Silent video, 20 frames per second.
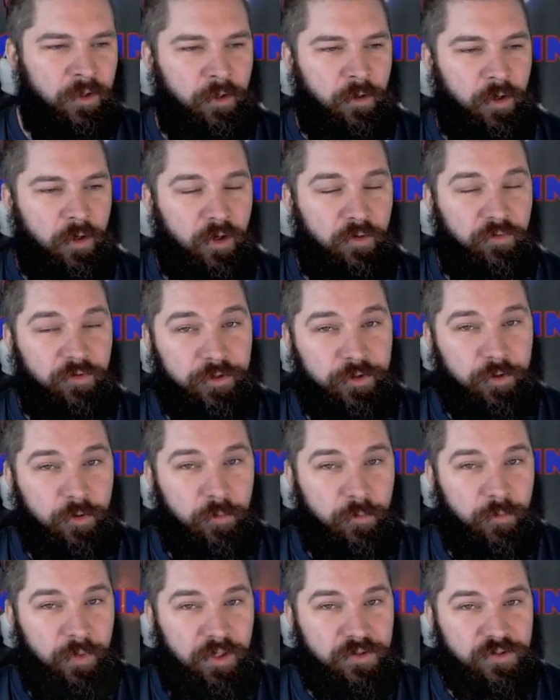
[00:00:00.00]
Hovering your
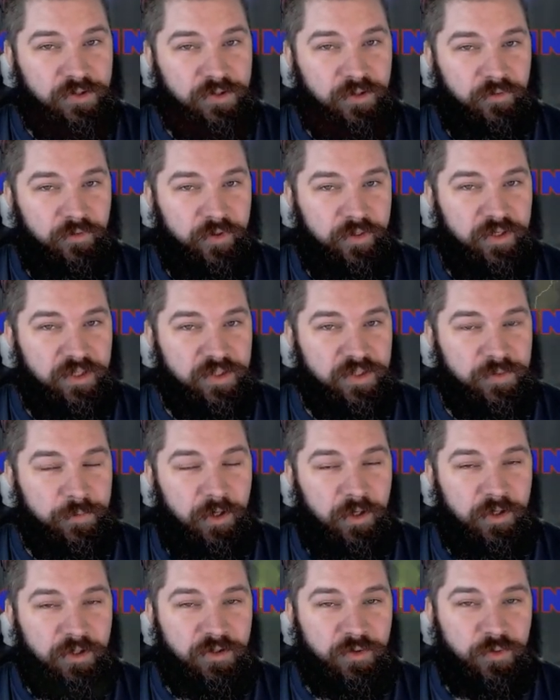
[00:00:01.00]
mouse over these
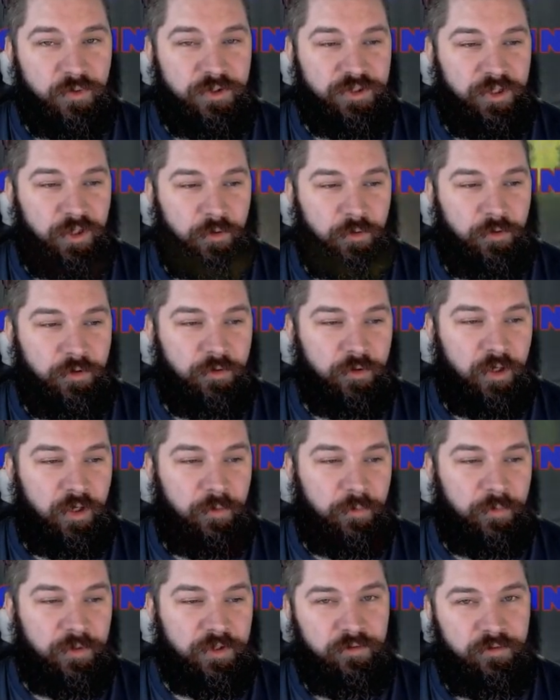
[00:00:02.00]
bars will show you how
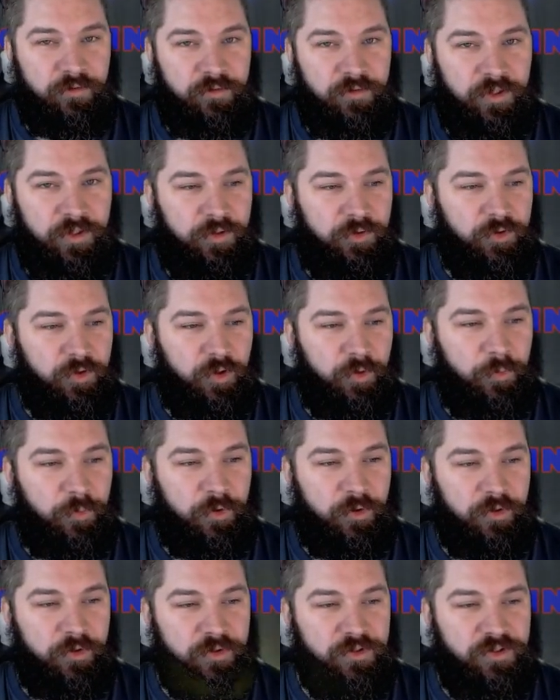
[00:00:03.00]
much territory
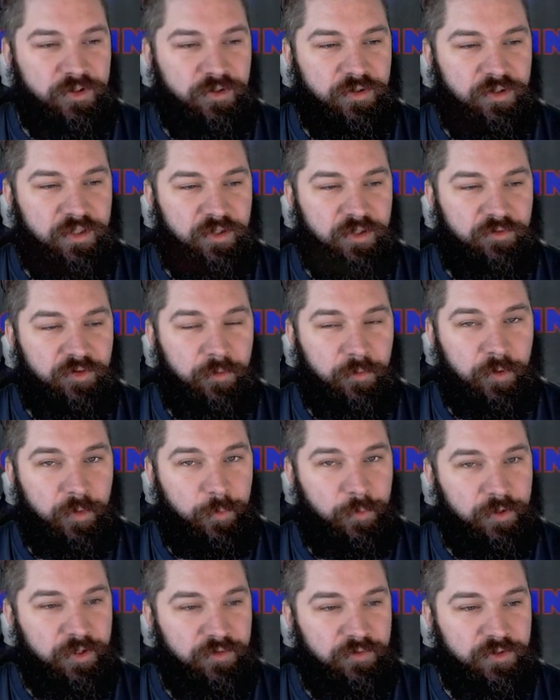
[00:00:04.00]
points you need from the
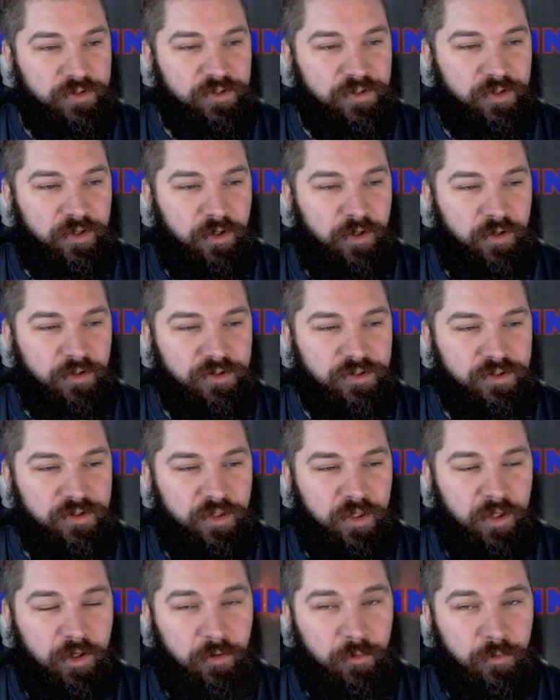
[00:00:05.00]
previous stars,
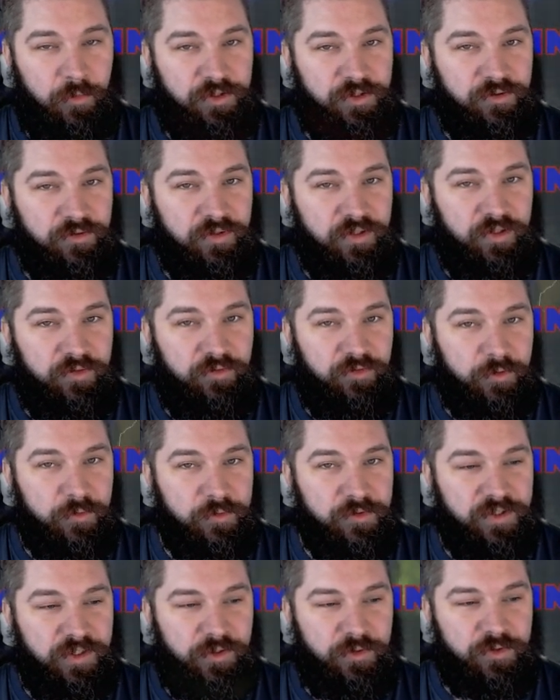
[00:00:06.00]
how much you need from
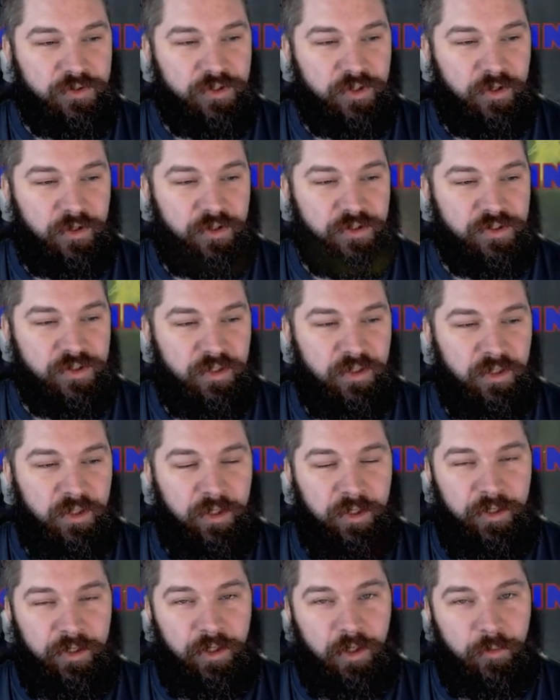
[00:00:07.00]
0 stars,
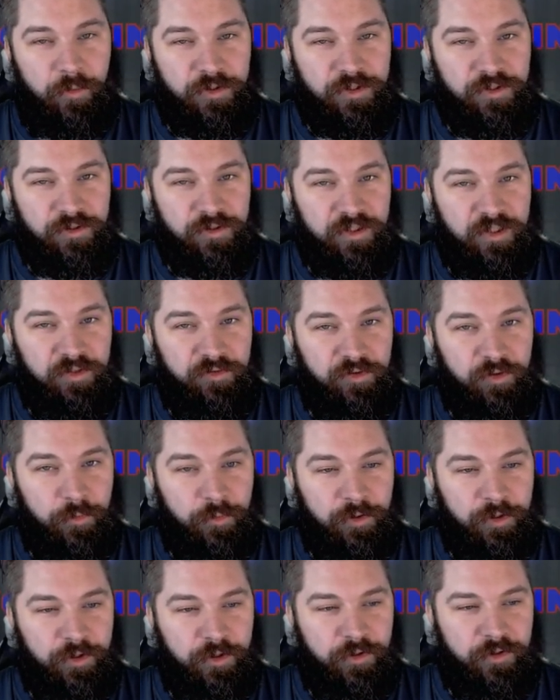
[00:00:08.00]
and how much you need from
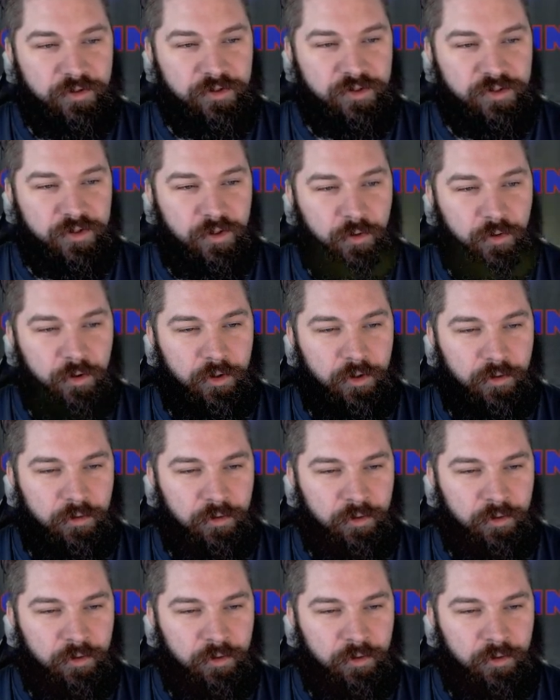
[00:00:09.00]
your current score.